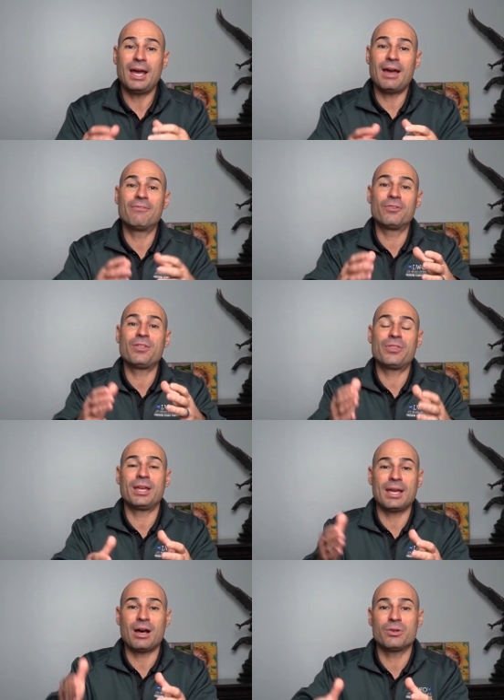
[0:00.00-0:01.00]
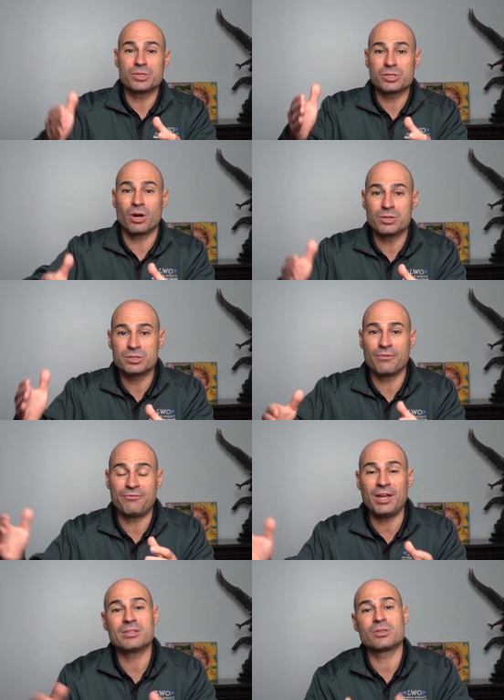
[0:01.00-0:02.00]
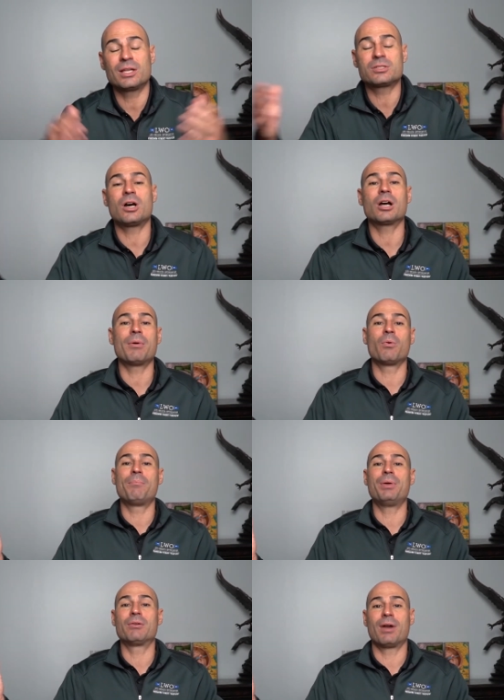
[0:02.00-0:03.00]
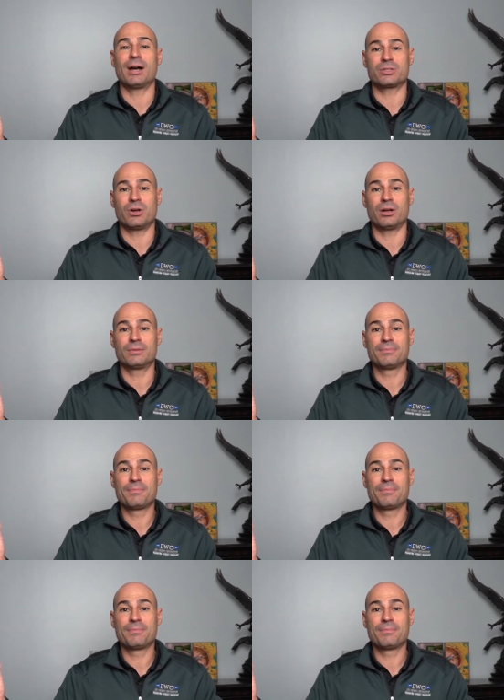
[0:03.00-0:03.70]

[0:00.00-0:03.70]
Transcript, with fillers: everything else starts to fit. So let's talk about what big rocks are.